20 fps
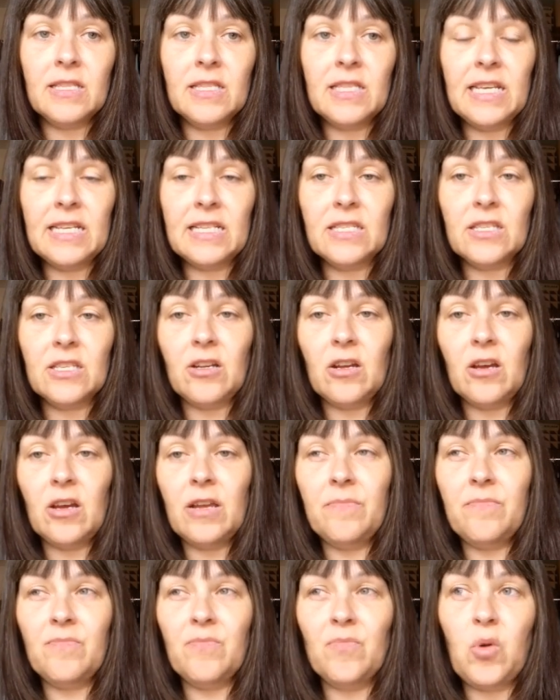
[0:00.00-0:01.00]
Things that
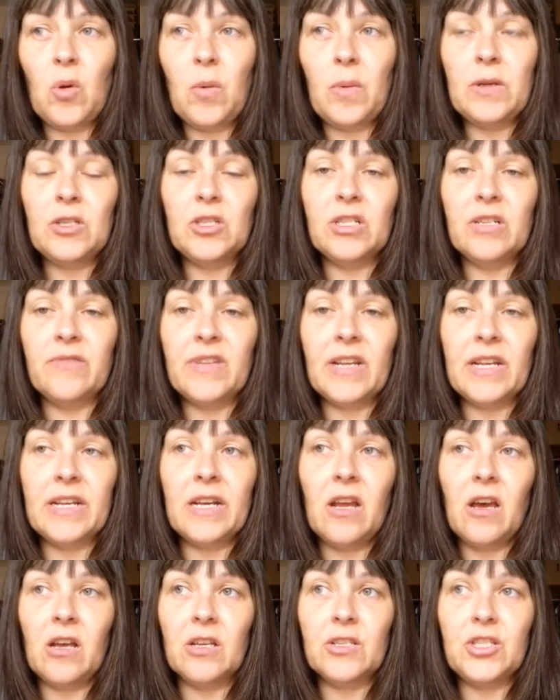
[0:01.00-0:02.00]
I probably should have
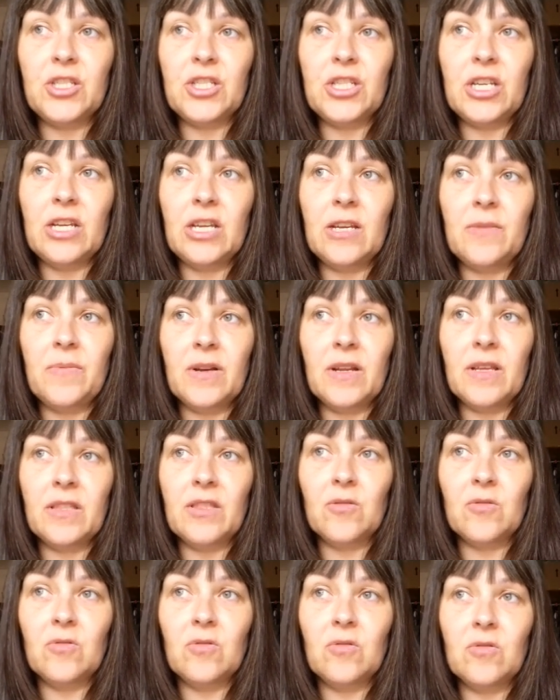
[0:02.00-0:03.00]
done last year, but I
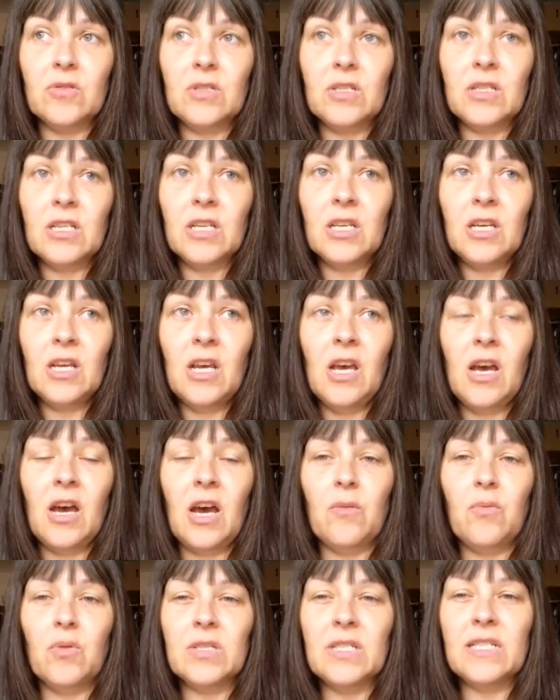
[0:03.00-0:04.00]
thought
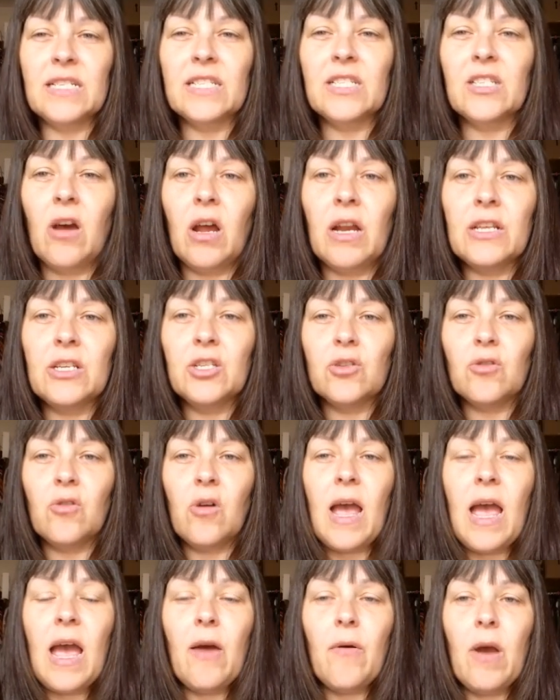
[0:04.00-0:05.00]
I wasn't entirely sure
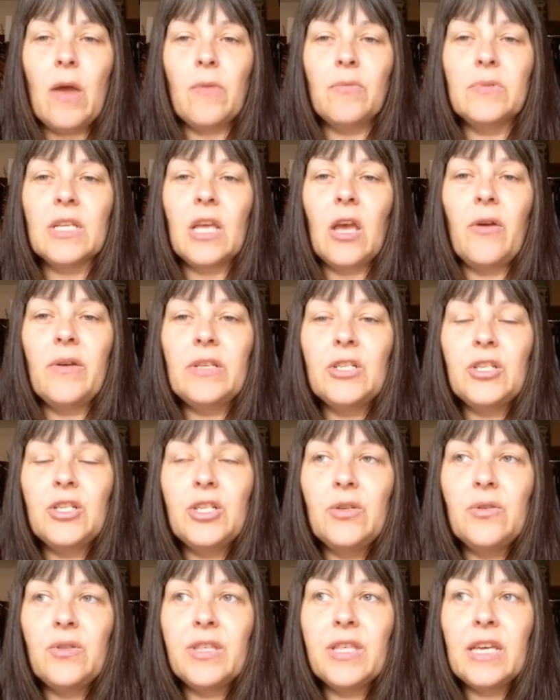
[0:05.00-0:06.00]
how I was going to
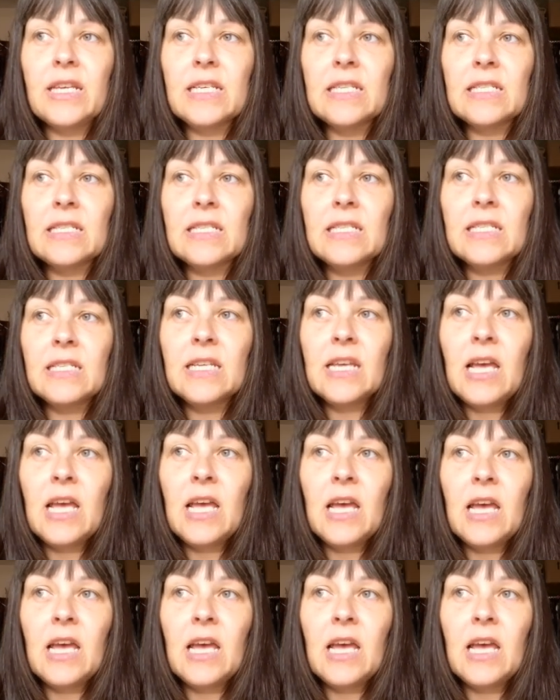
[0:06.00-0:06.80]
do things.